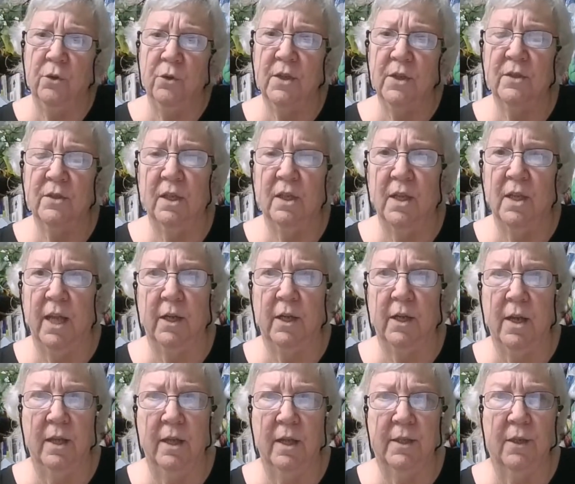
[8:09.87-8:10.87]
noticed a
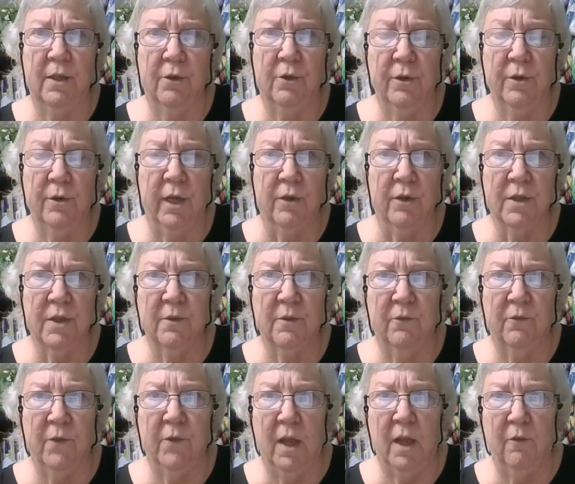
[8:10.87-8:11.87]
lot of content
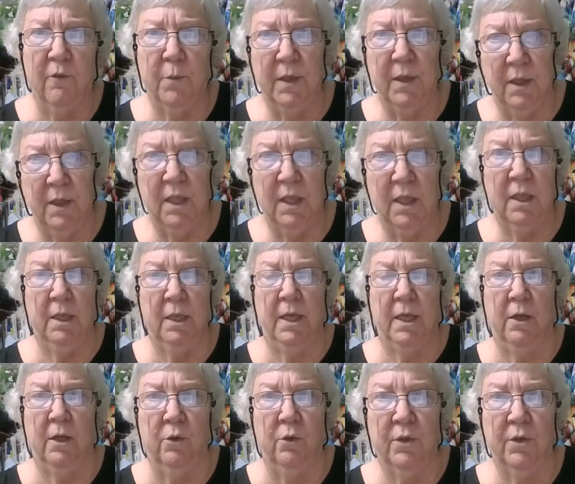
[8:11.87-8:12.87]
creators have been
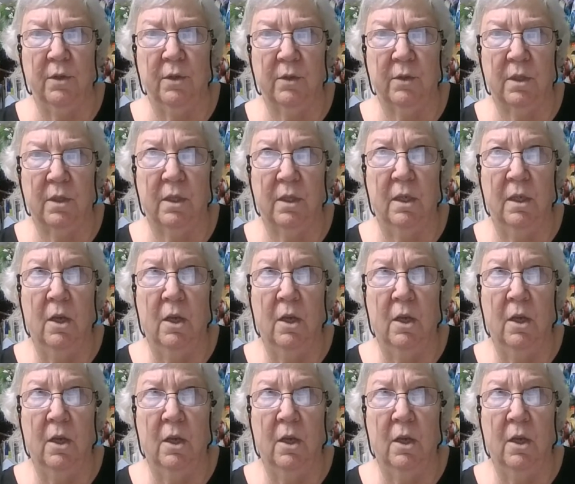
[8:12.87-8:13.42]
in and out.